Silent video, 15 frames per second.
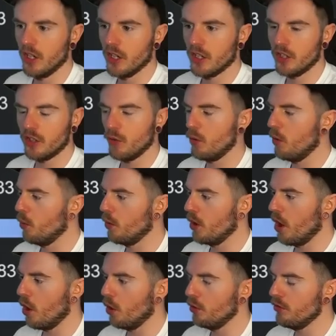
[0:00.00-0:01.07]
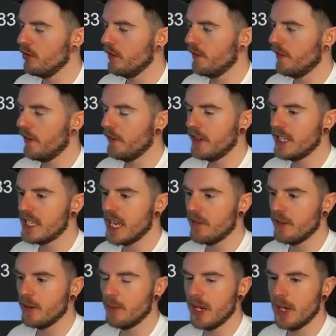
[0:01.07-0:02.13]
Because
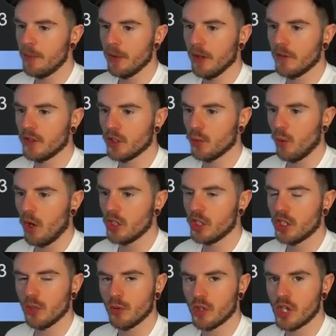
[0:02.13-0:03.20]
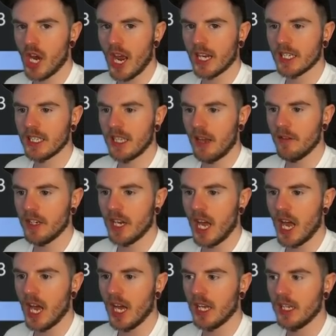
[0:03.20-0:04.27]
157 people have just watched you check 7
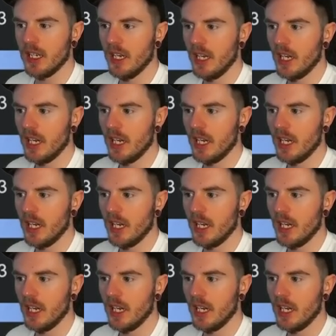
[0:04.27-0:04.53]
high